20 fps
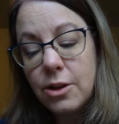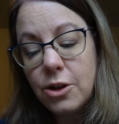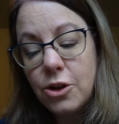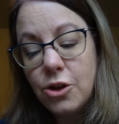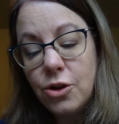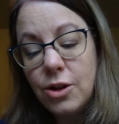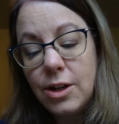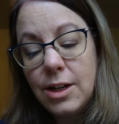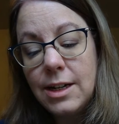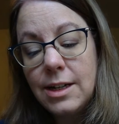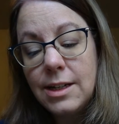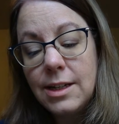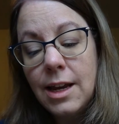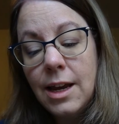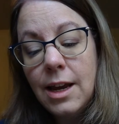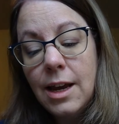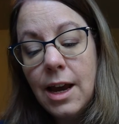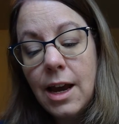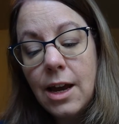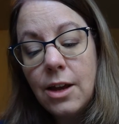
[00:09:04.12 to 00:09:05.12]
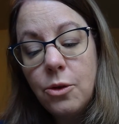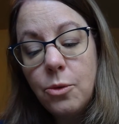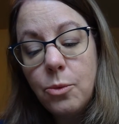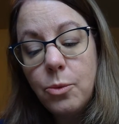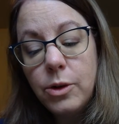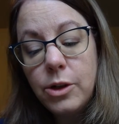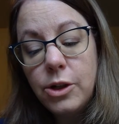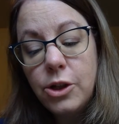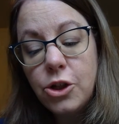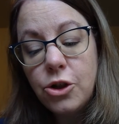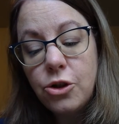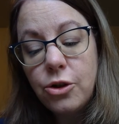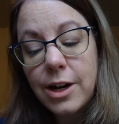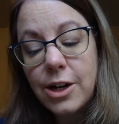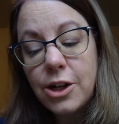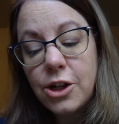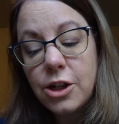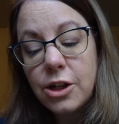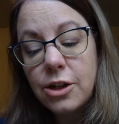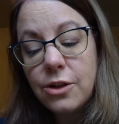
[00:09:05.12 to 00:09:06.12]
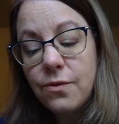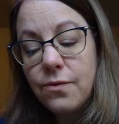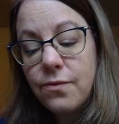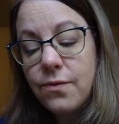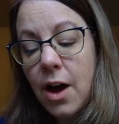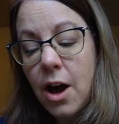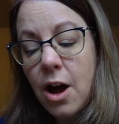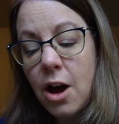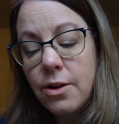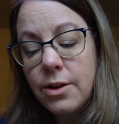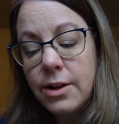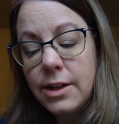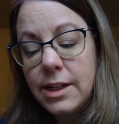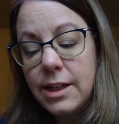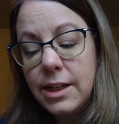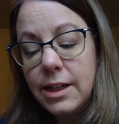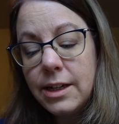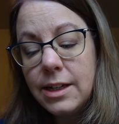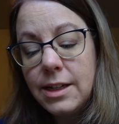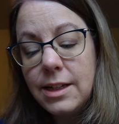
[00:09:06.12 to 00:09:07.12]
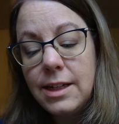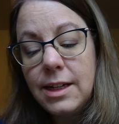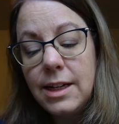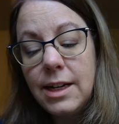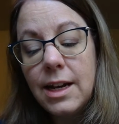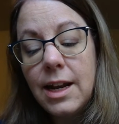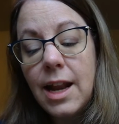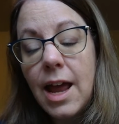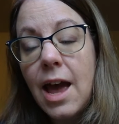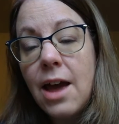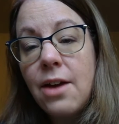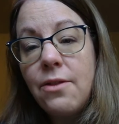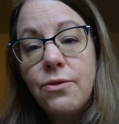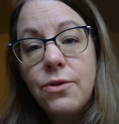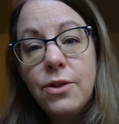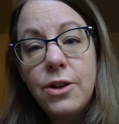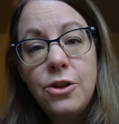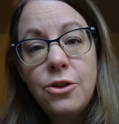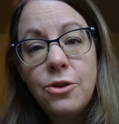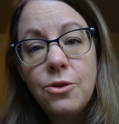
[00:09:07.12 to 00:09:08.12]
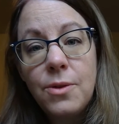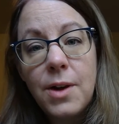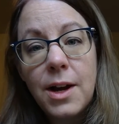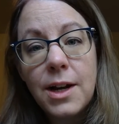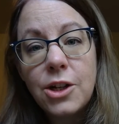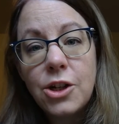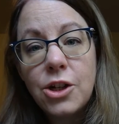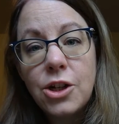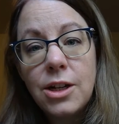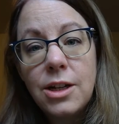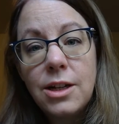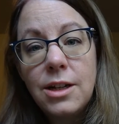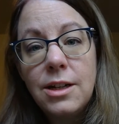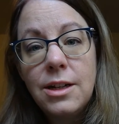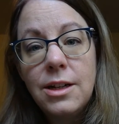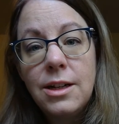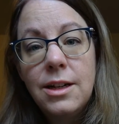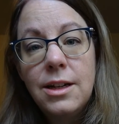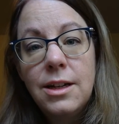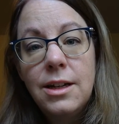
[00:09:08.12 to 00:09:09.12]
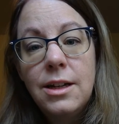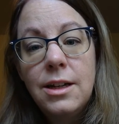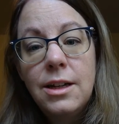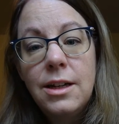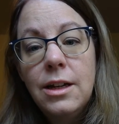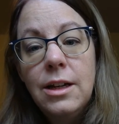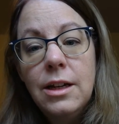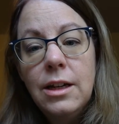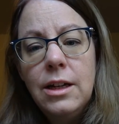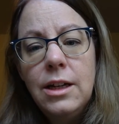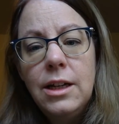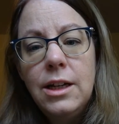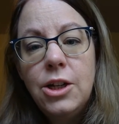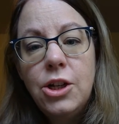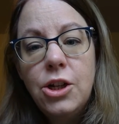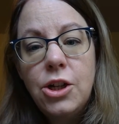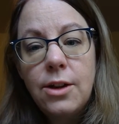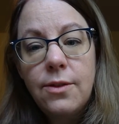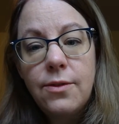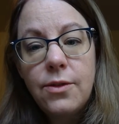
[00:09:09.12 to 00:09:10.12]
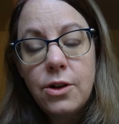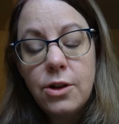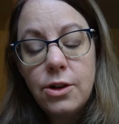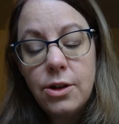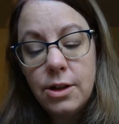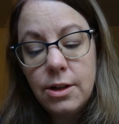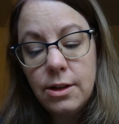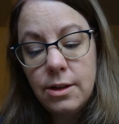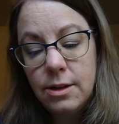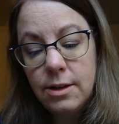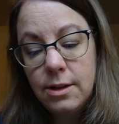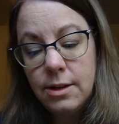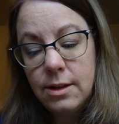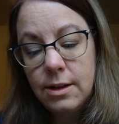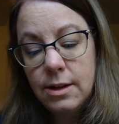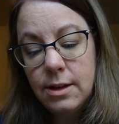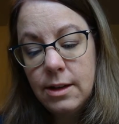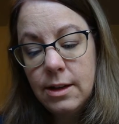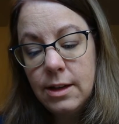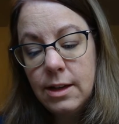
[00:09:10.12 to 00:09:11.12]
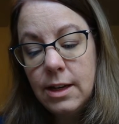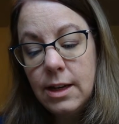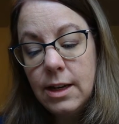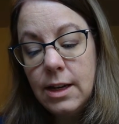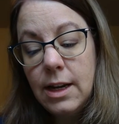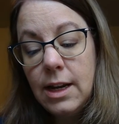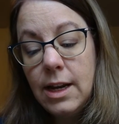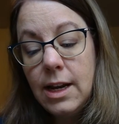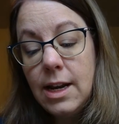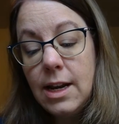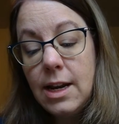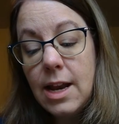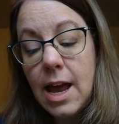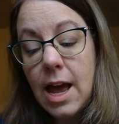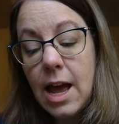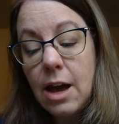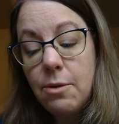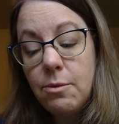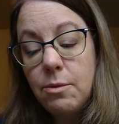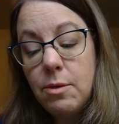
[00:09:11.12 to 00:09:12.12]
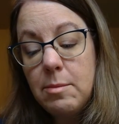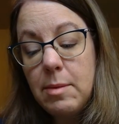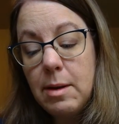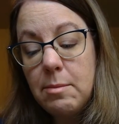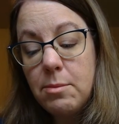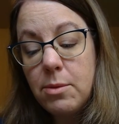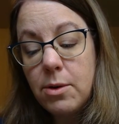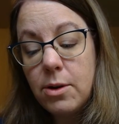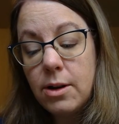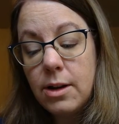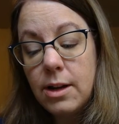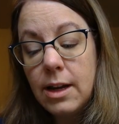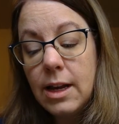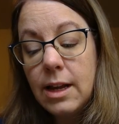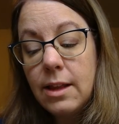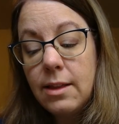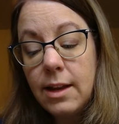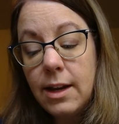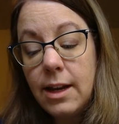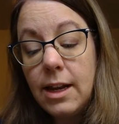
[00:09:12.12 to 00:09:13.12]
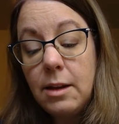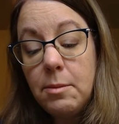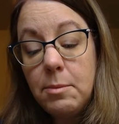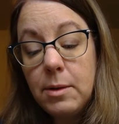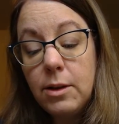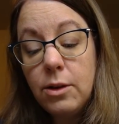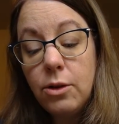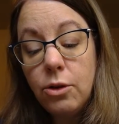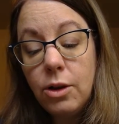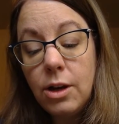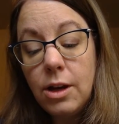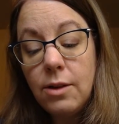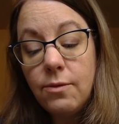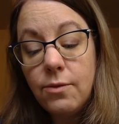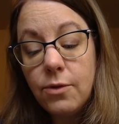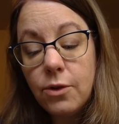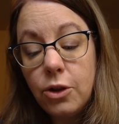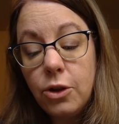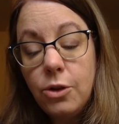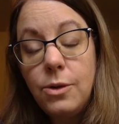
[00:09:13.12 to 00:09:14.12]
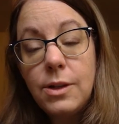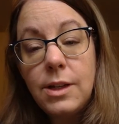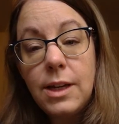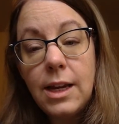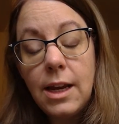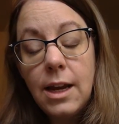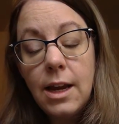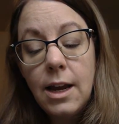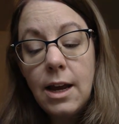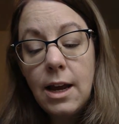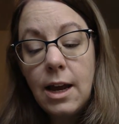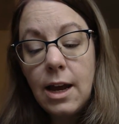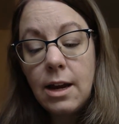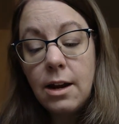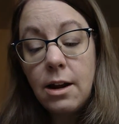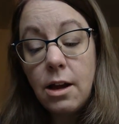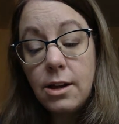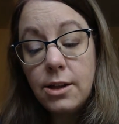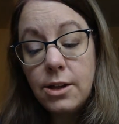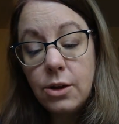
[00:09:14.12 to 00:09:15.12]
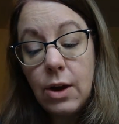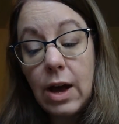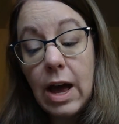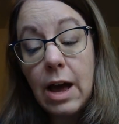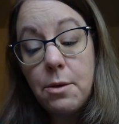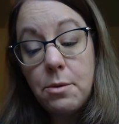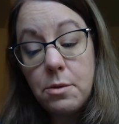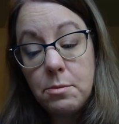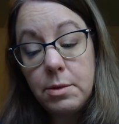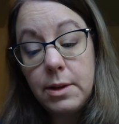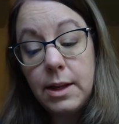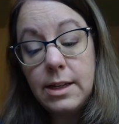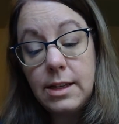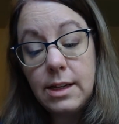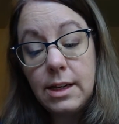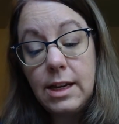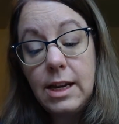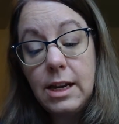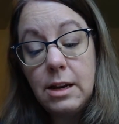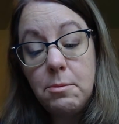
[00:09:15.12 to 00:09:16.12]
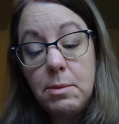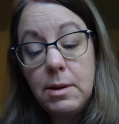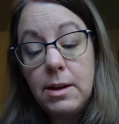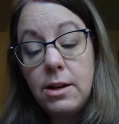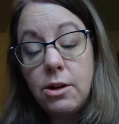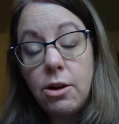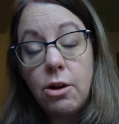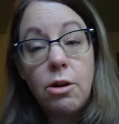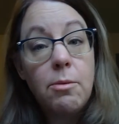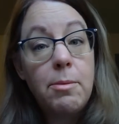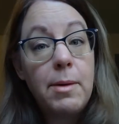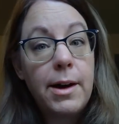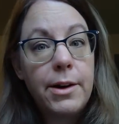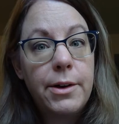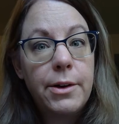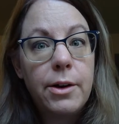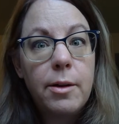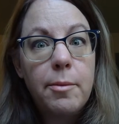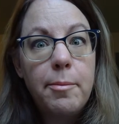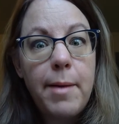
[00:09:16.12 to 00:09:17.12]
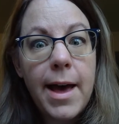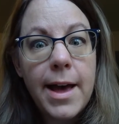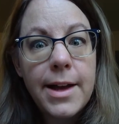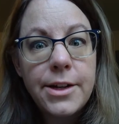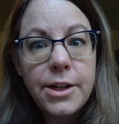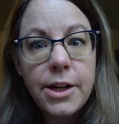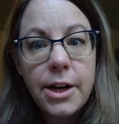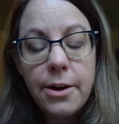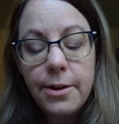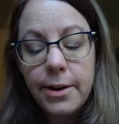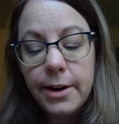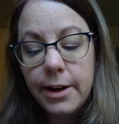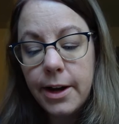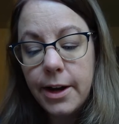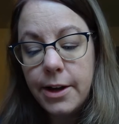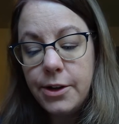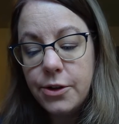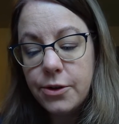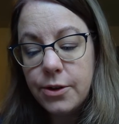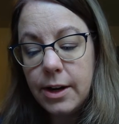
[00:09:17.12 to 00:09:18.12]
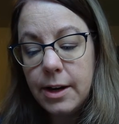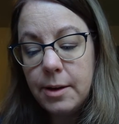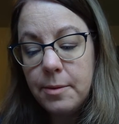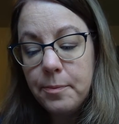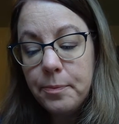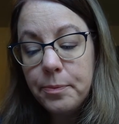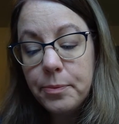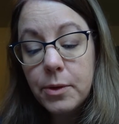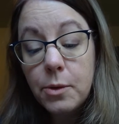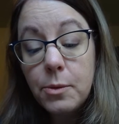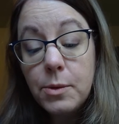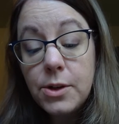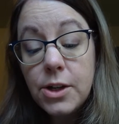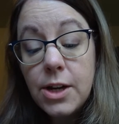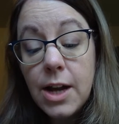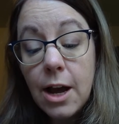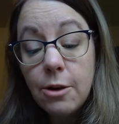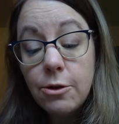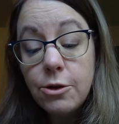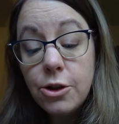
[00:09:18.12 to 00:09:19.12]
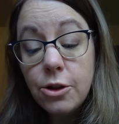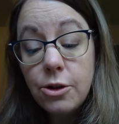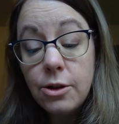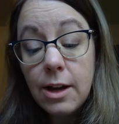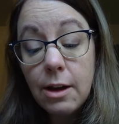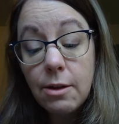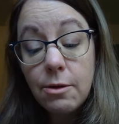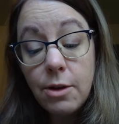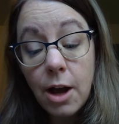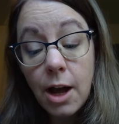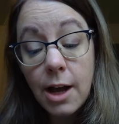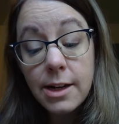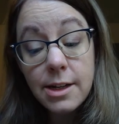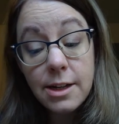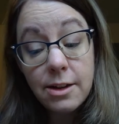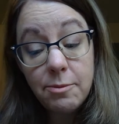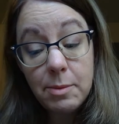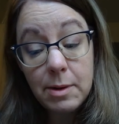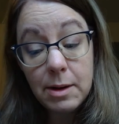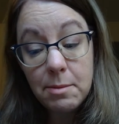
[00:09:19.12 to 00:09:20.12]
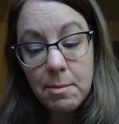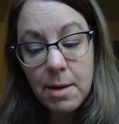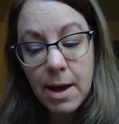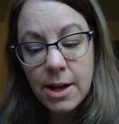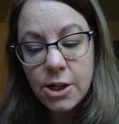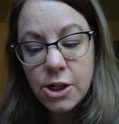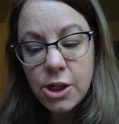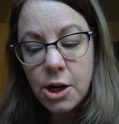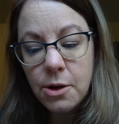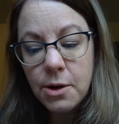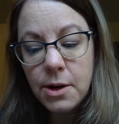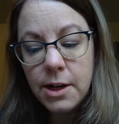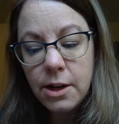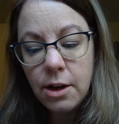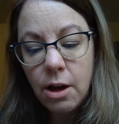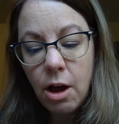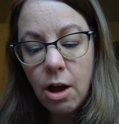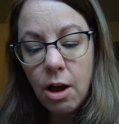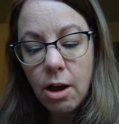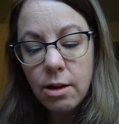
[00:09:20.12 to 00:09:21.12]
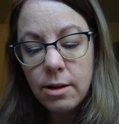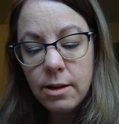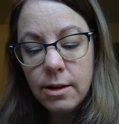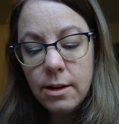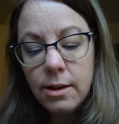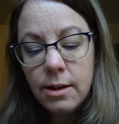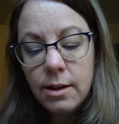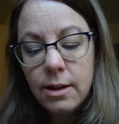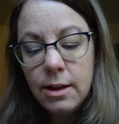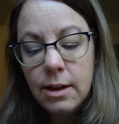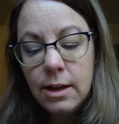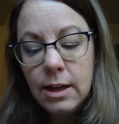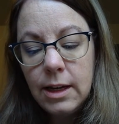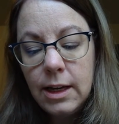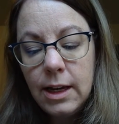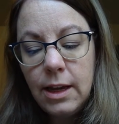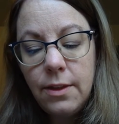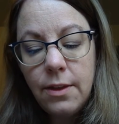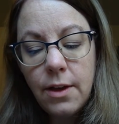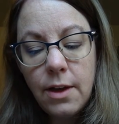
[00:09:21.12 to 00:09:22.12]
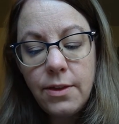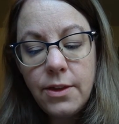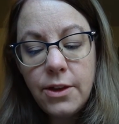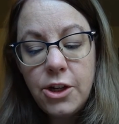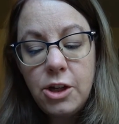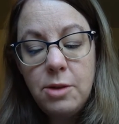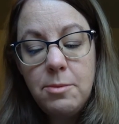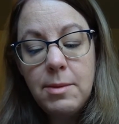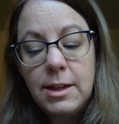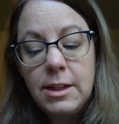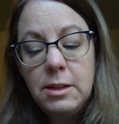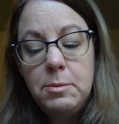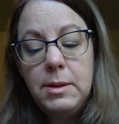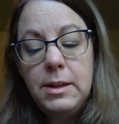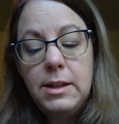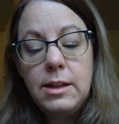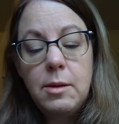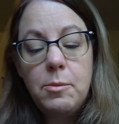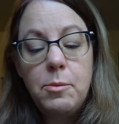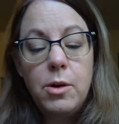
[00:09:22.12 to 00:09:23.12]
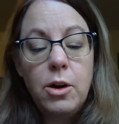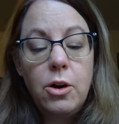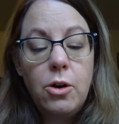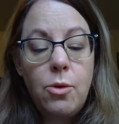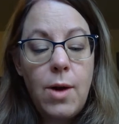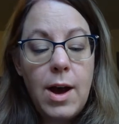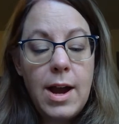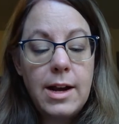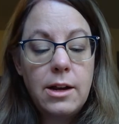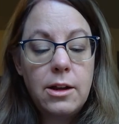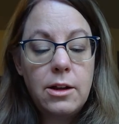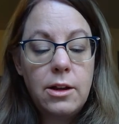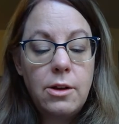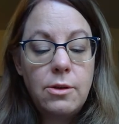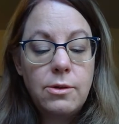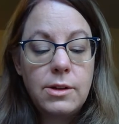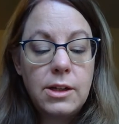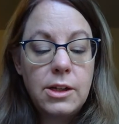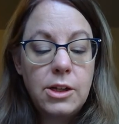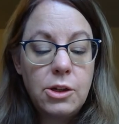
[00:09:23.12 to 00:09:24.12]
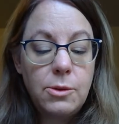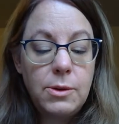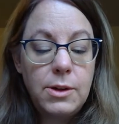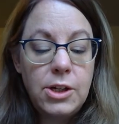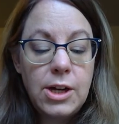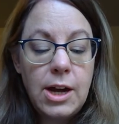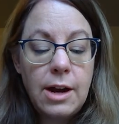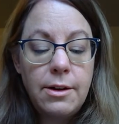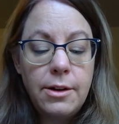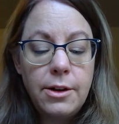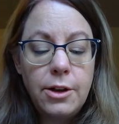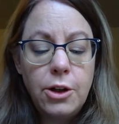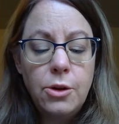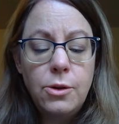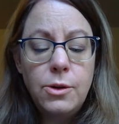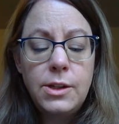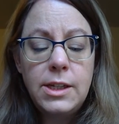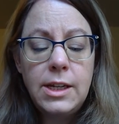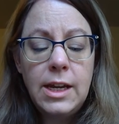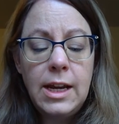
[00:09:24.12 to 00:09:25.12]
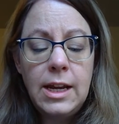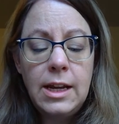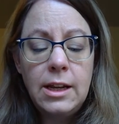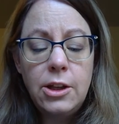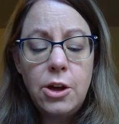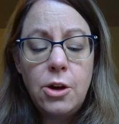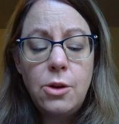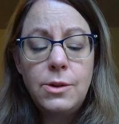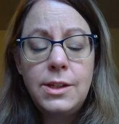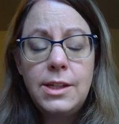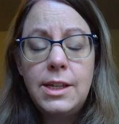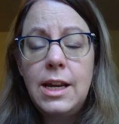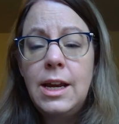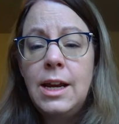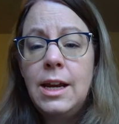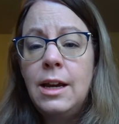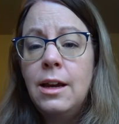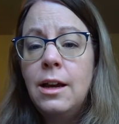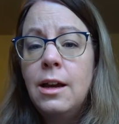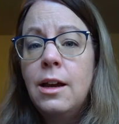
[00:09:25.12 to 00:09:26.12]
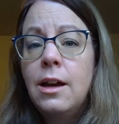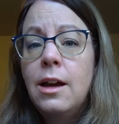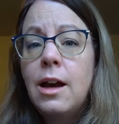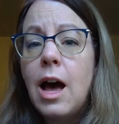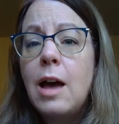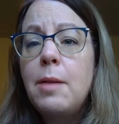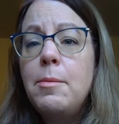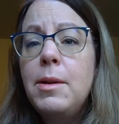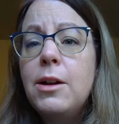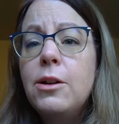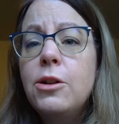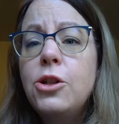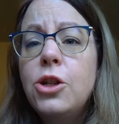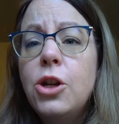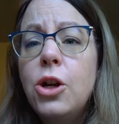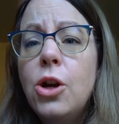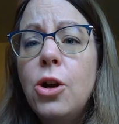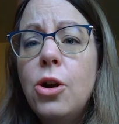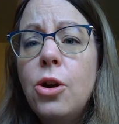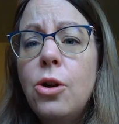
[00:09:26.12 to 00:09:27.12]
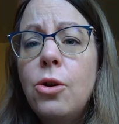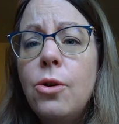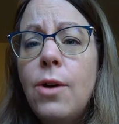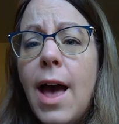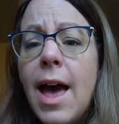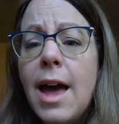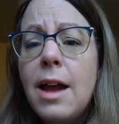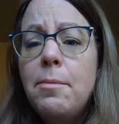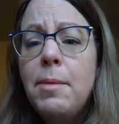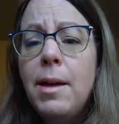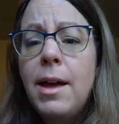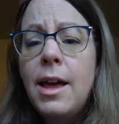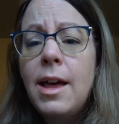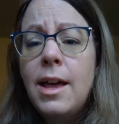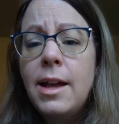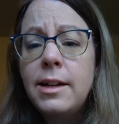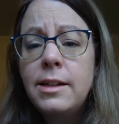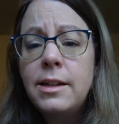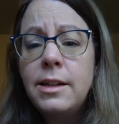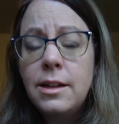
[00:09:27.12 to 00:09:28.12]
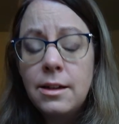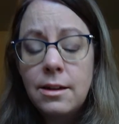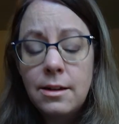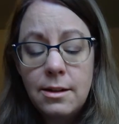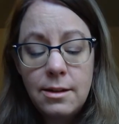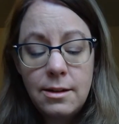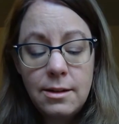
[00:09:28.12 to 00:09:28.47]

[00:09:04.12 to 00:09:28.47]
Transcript: the trees, and the wood stretched as far as he could see in every direction. He shivered. He now remembered that he had been looking for Lucy, and also how unpleasant he had been to her about her imaginary country, which now turned out not to have been imaginary at all. He thought that she must be somewhere quite close, and so he shouted, "Lucy! Lucy! I'm here too! Edmund!"